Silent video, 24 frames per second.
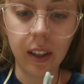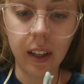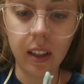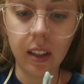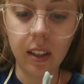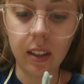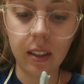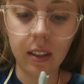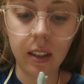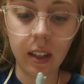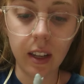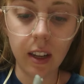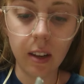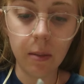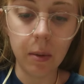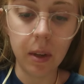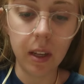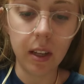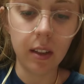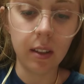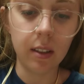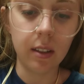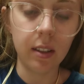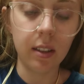in the sink
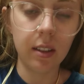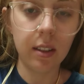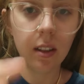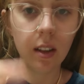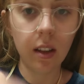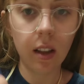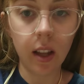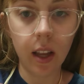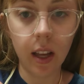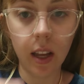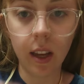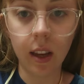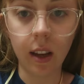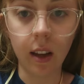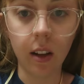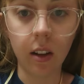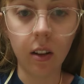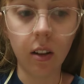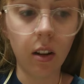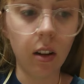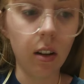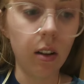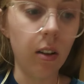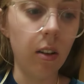because this clay can
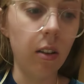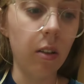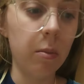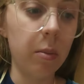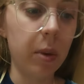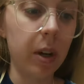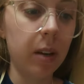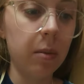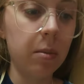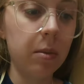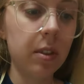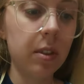clog all the pipes,